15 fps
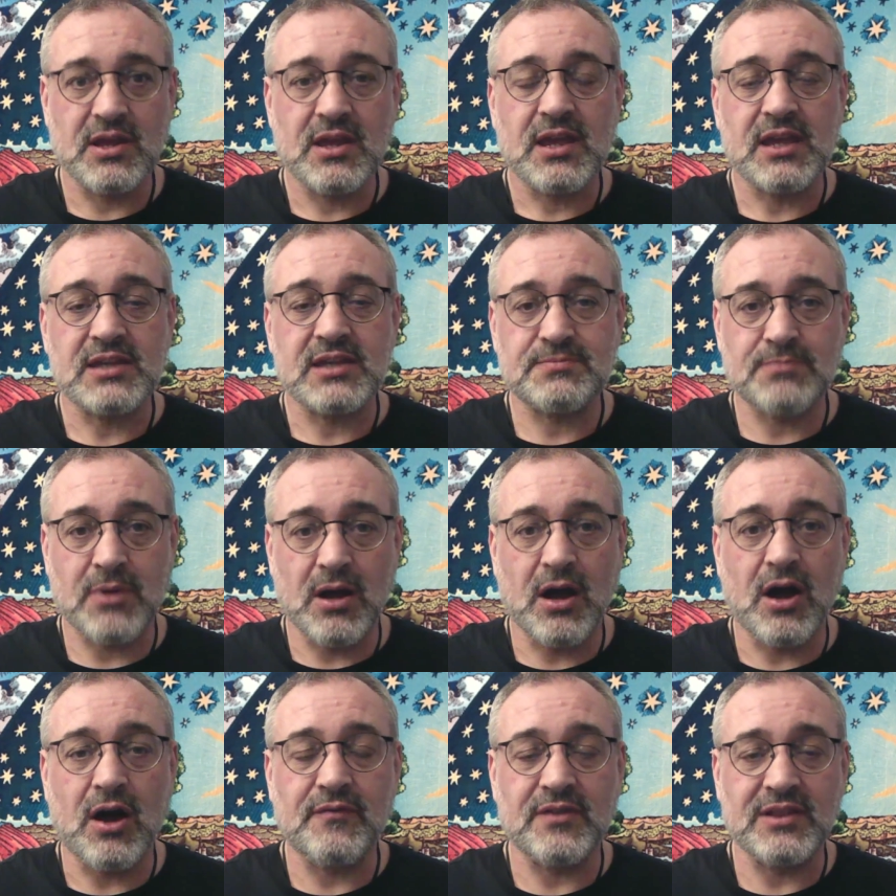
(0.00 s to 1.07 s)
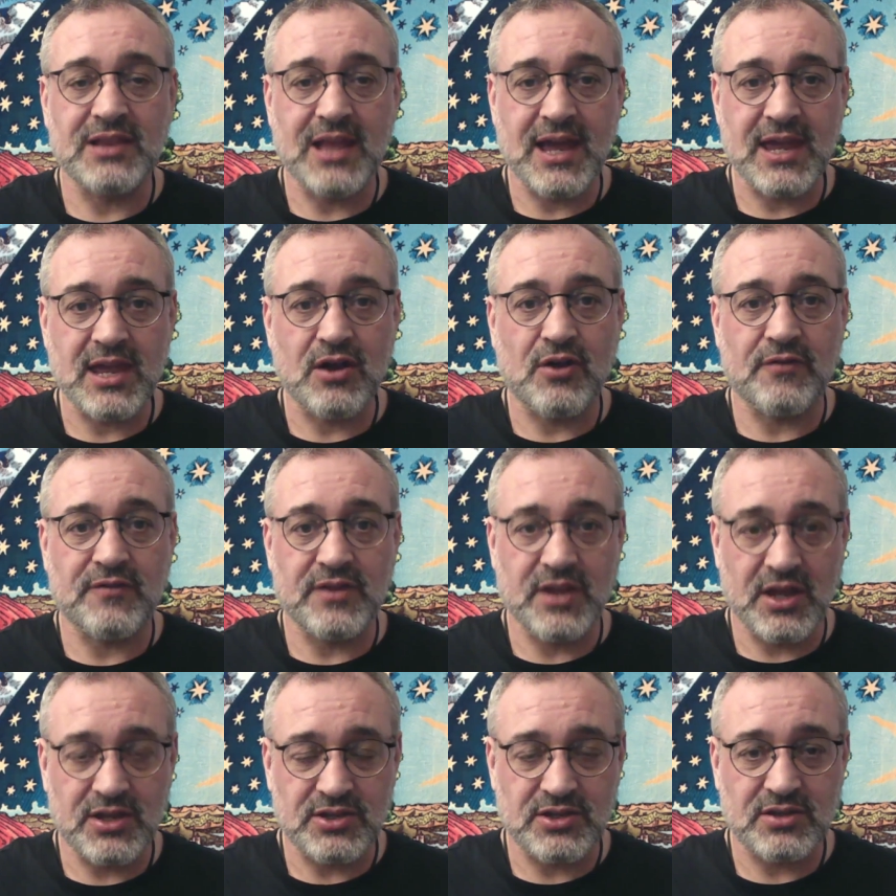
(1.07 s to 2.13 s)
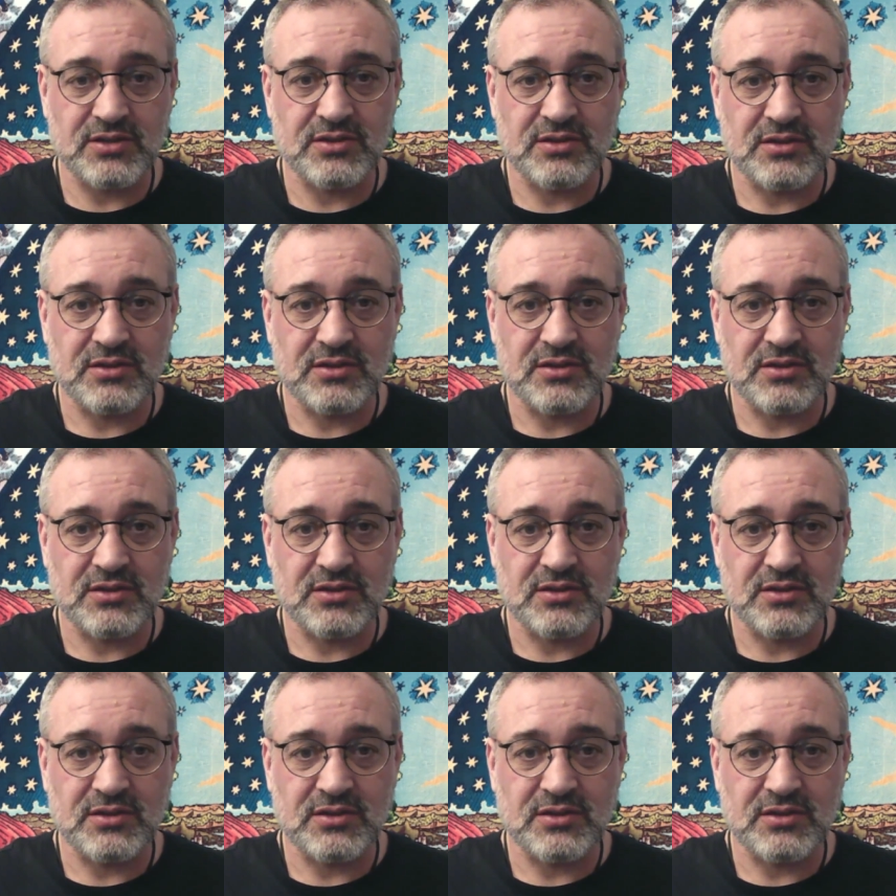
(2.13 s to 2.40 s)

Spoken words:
is part of a layer of an onion